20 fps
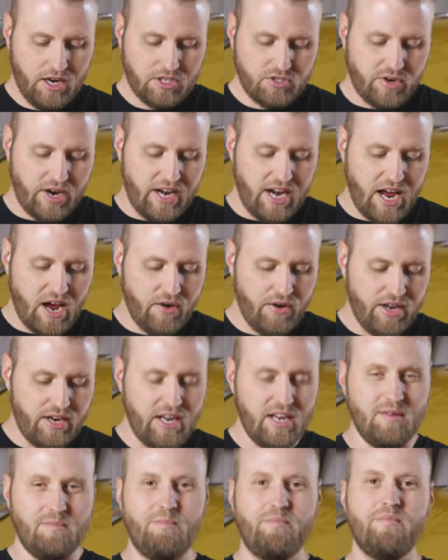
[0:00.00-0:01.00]
Because right now it,
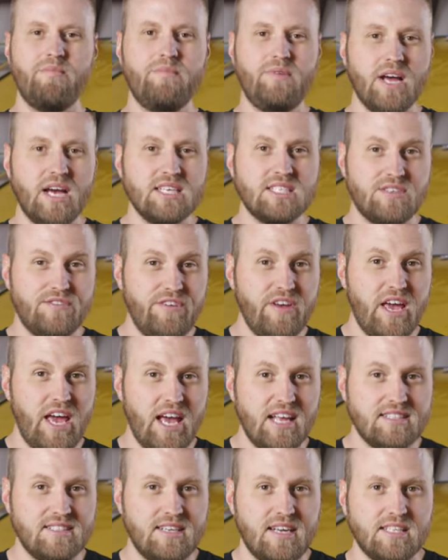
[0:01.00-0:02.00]
it does fit
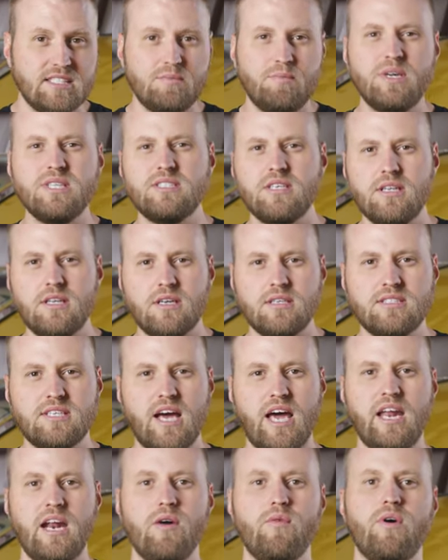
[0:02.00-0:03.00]
headsets, but it's a little
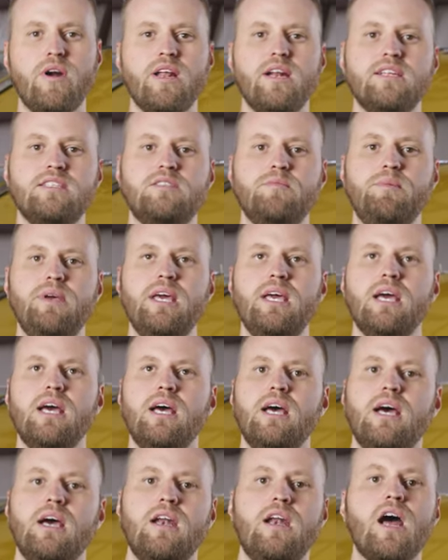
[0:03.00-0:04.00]
tight. I wanted it to be
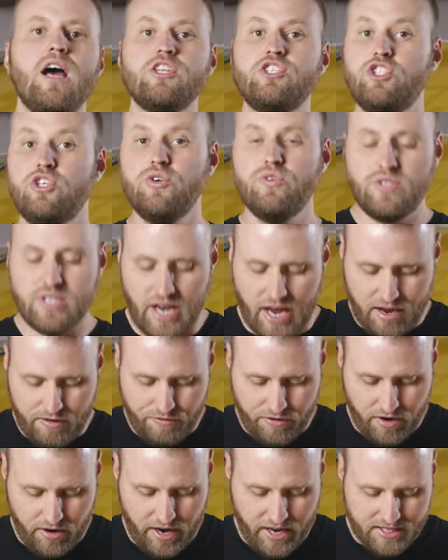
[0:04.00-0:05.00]
not too tight
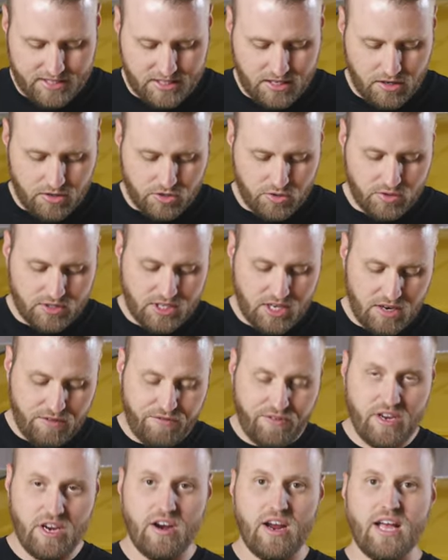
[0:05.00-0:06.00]
for your headset. So it's gonna
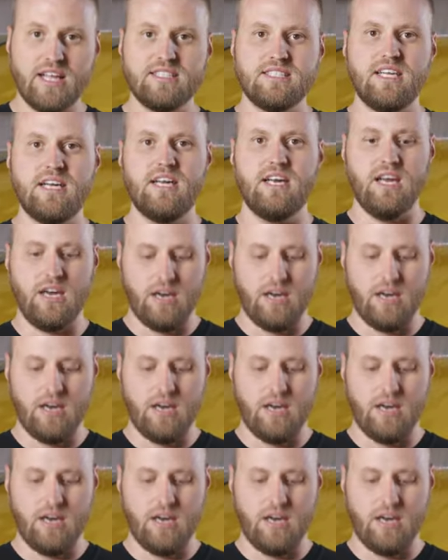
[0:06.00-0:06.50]
fit your headset in